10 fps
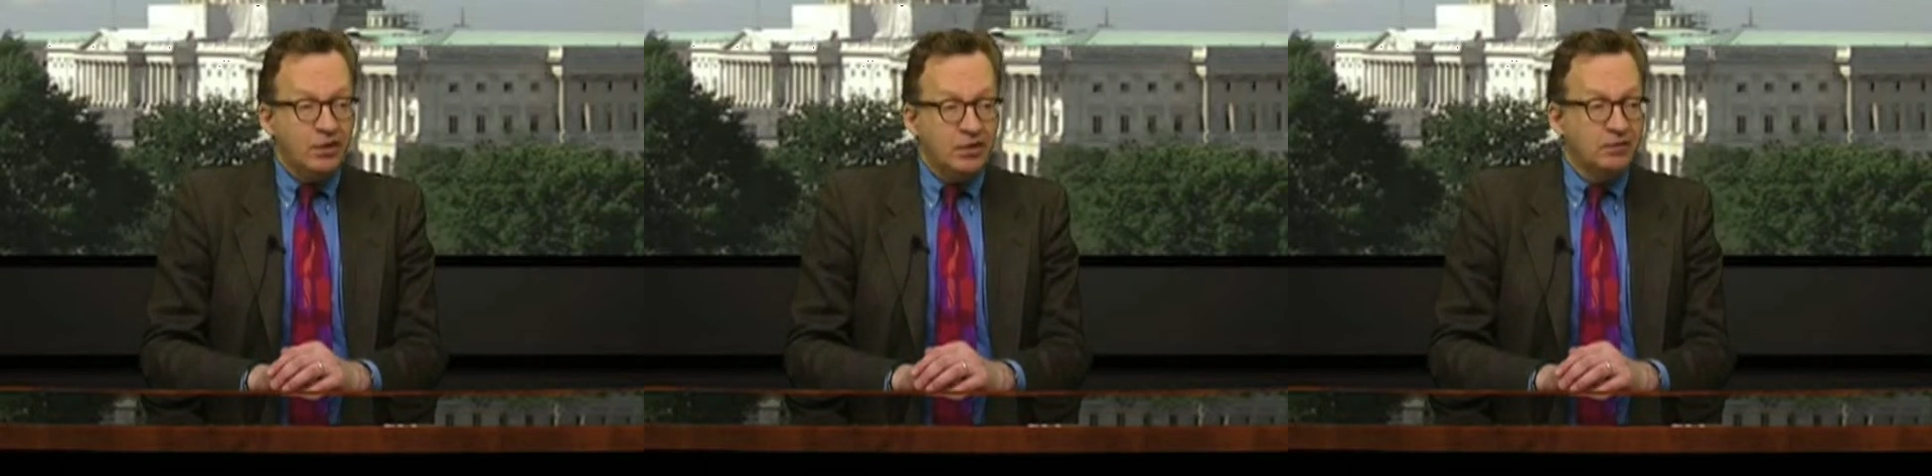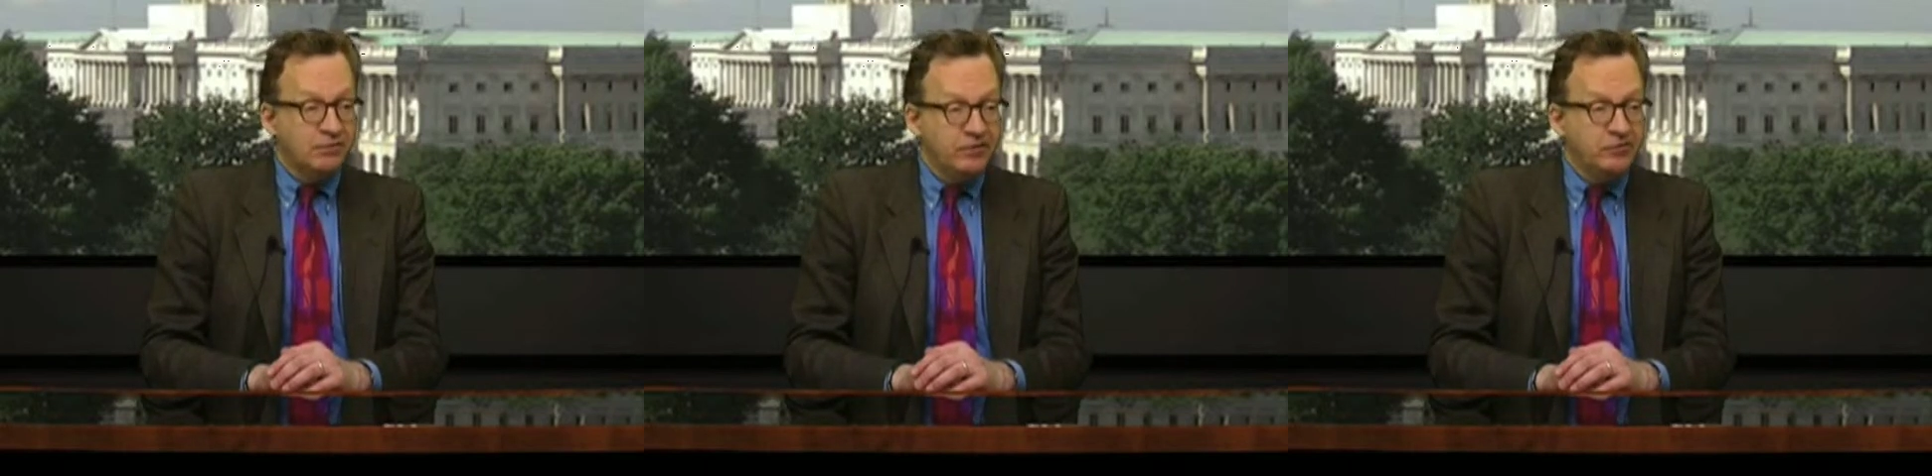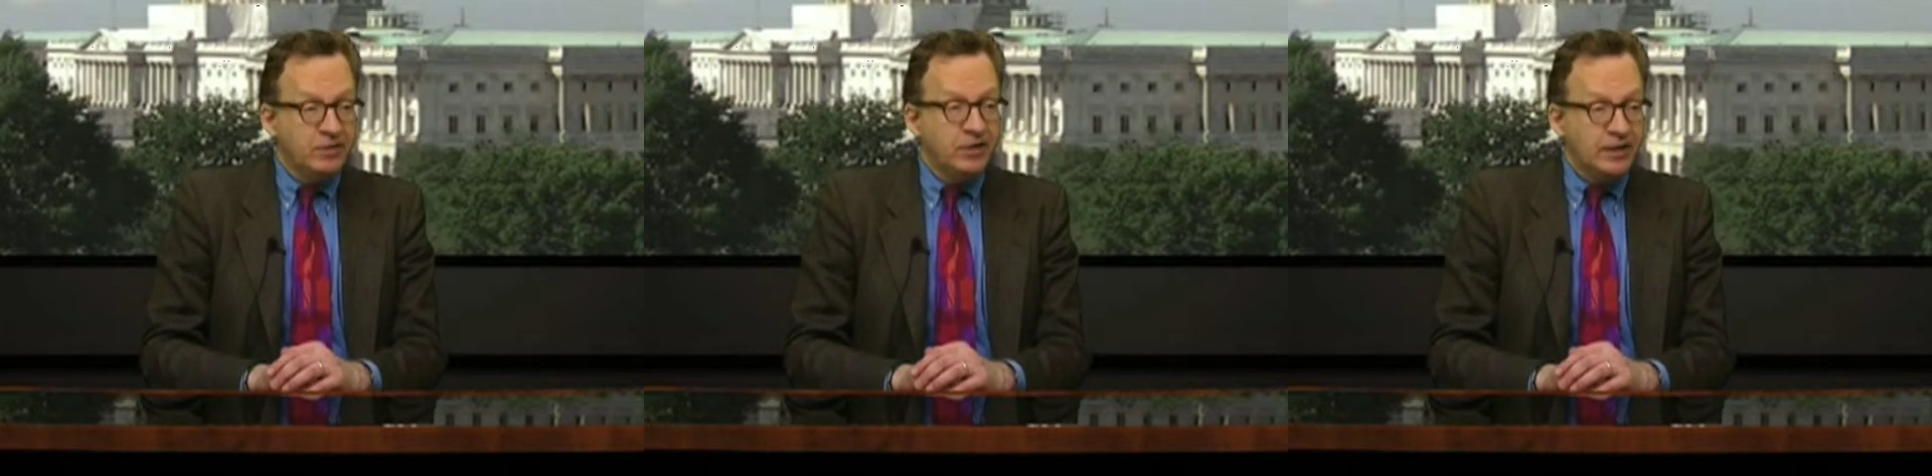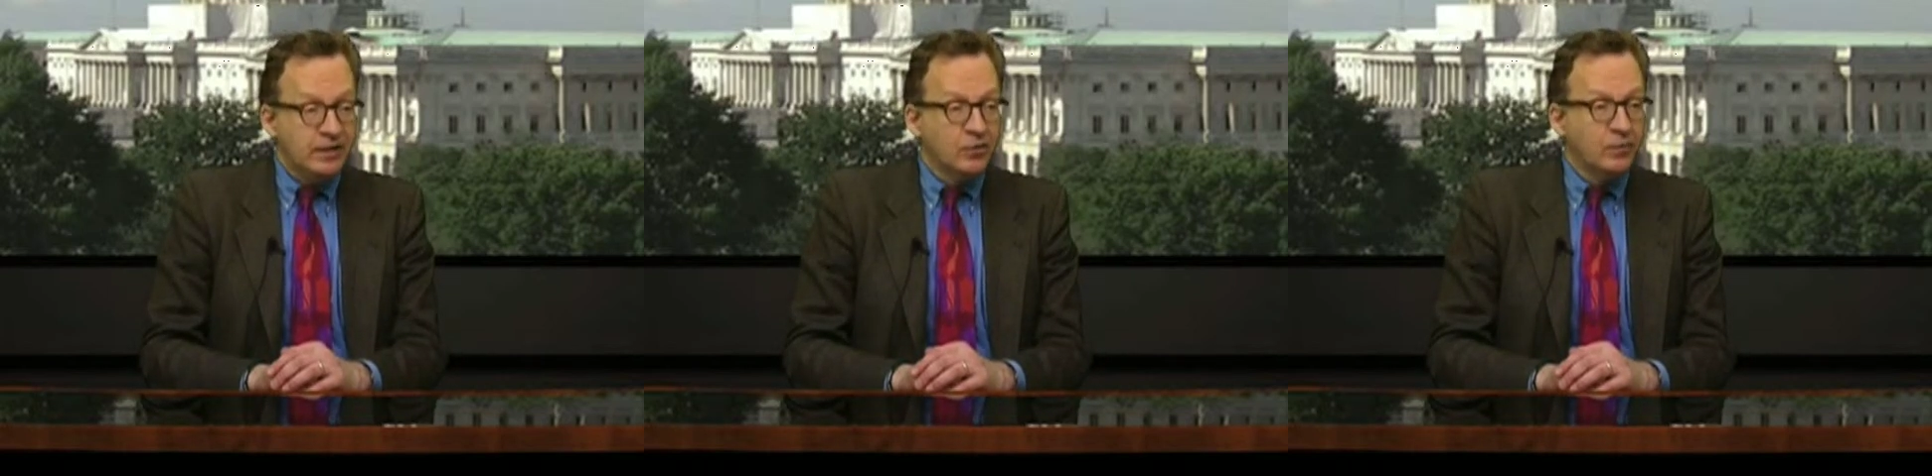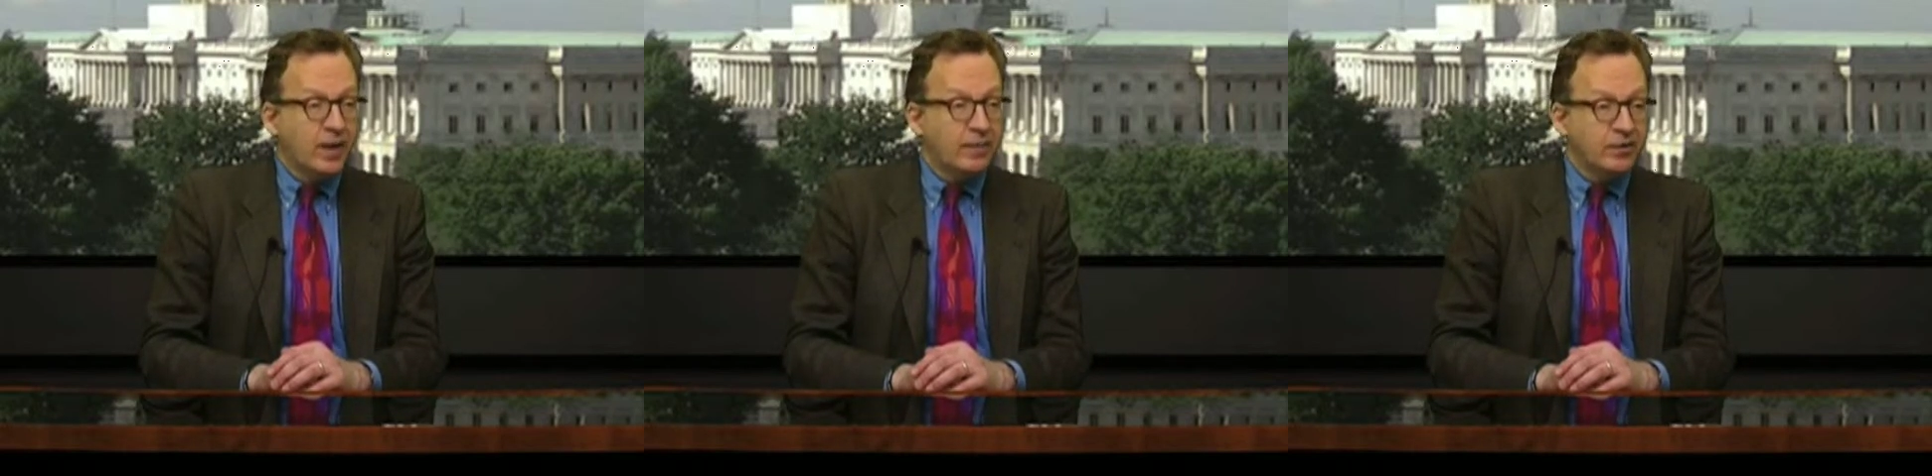and physically ill
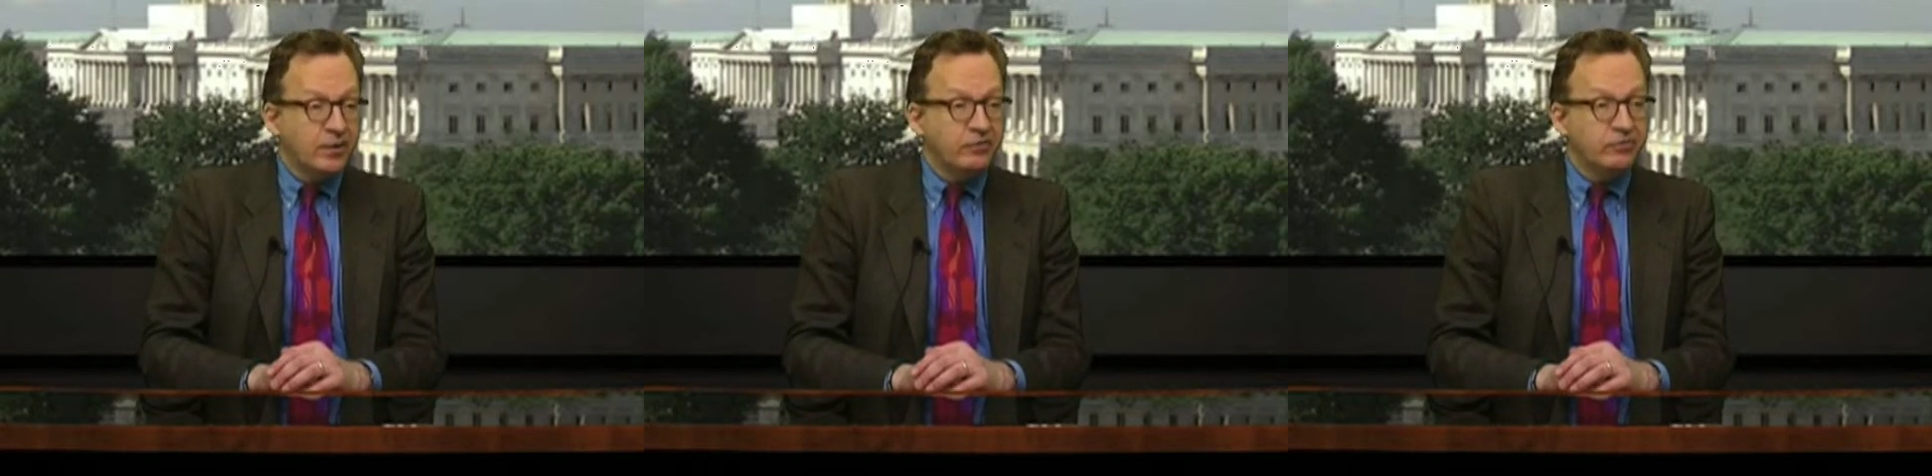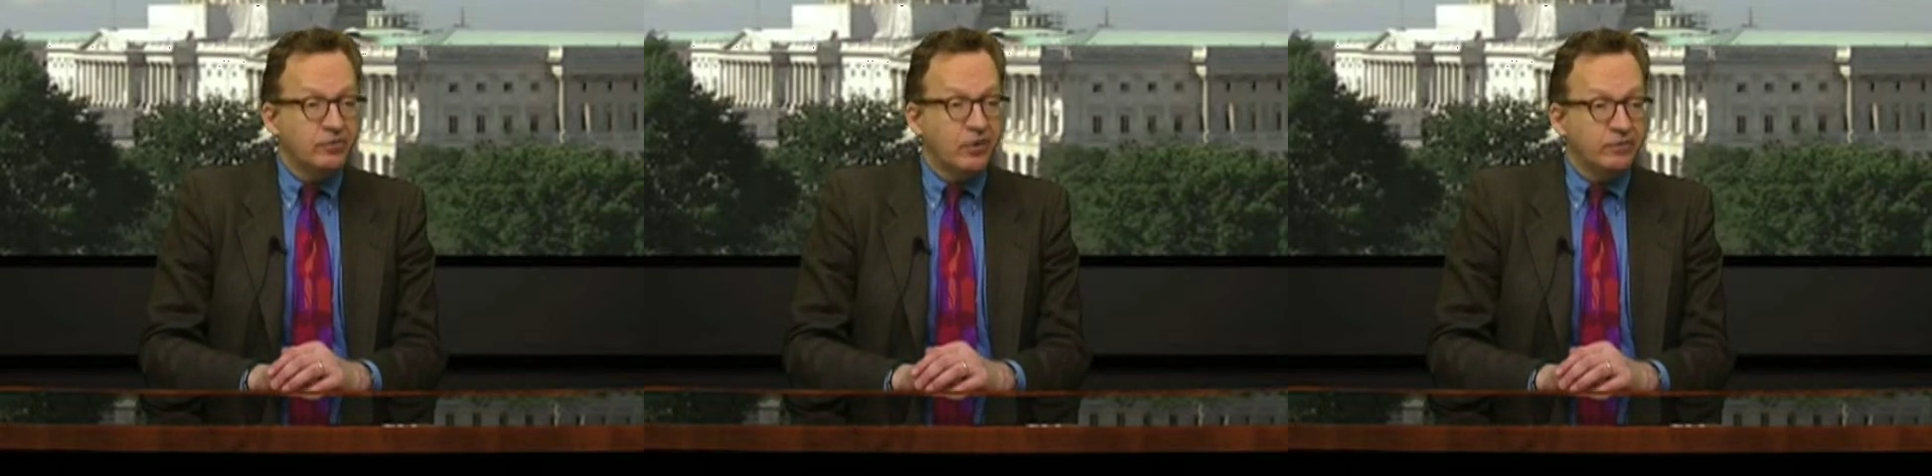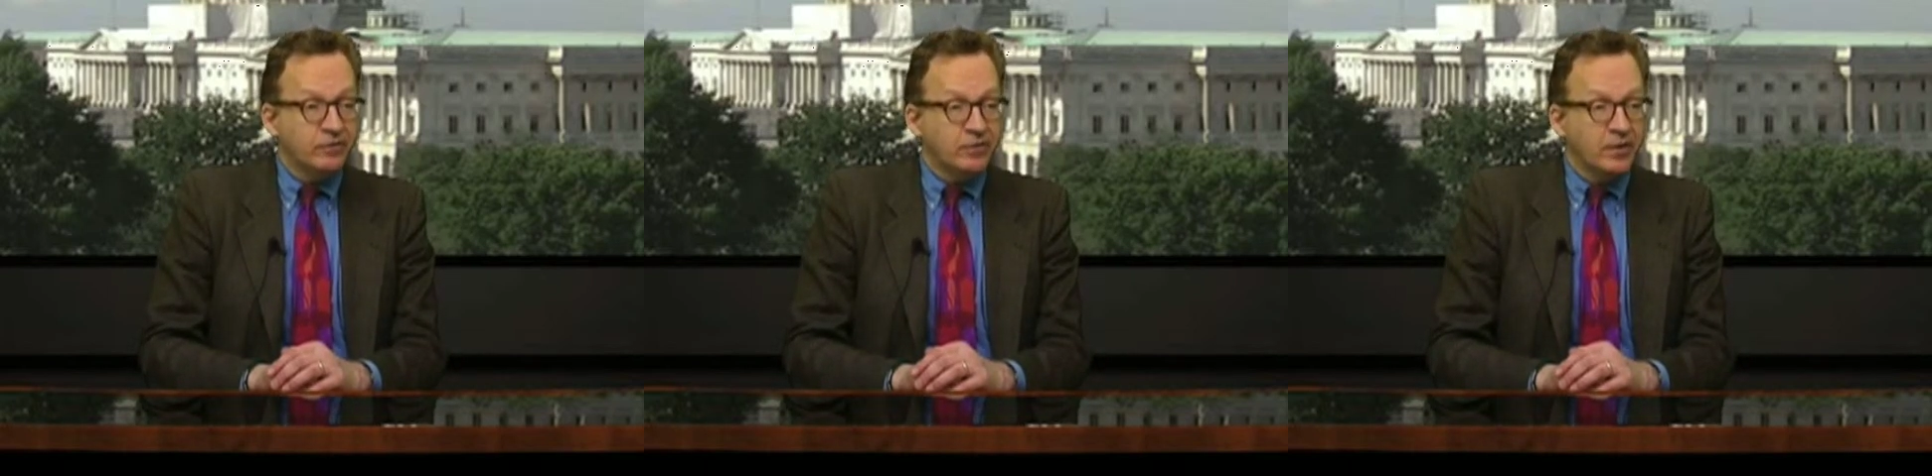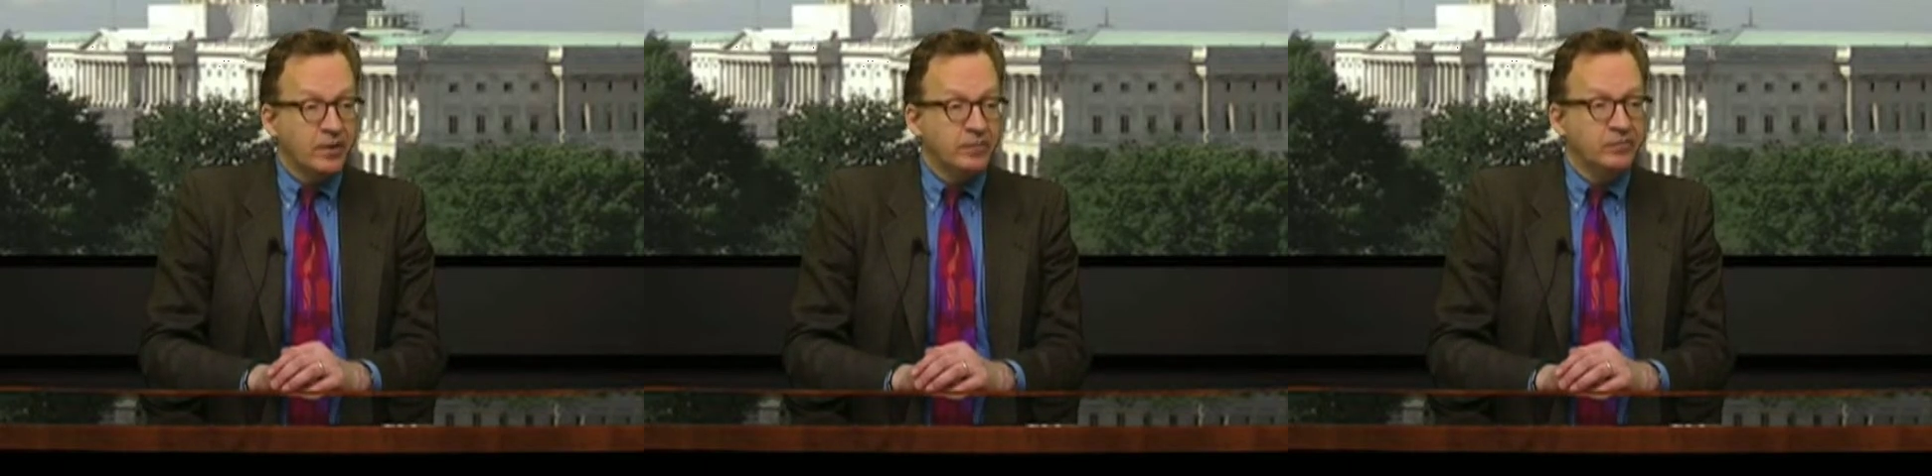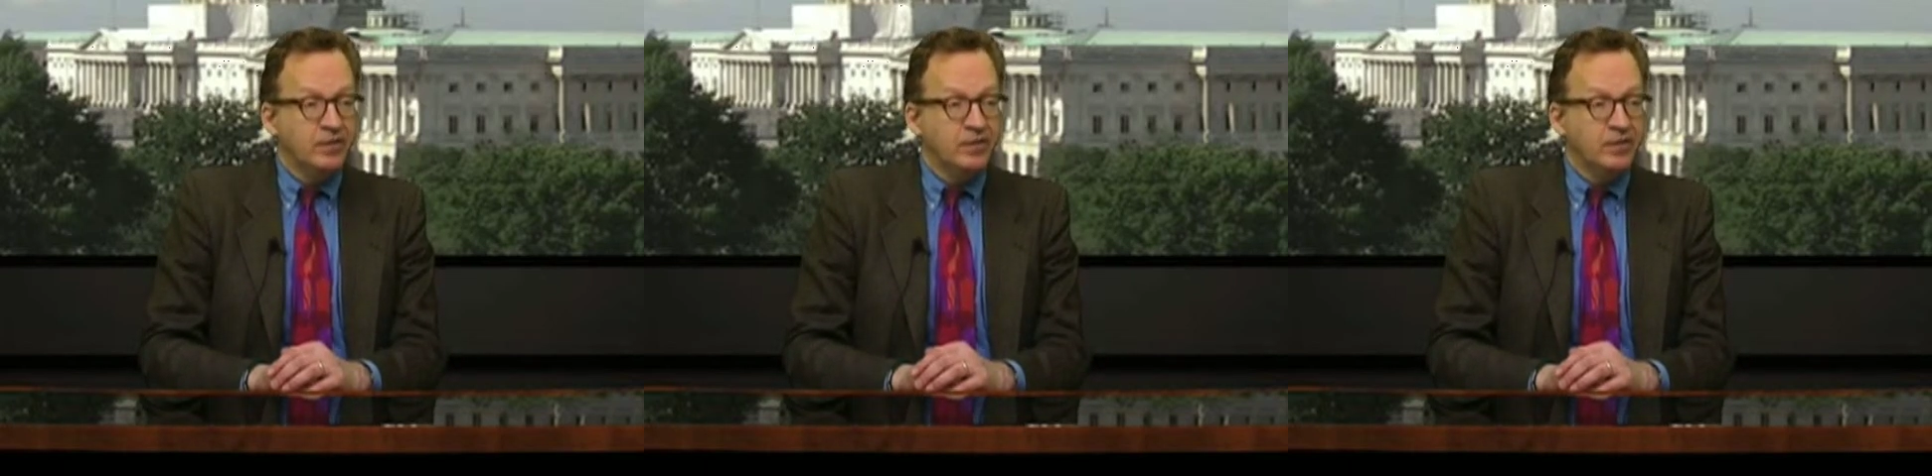population oftentimes,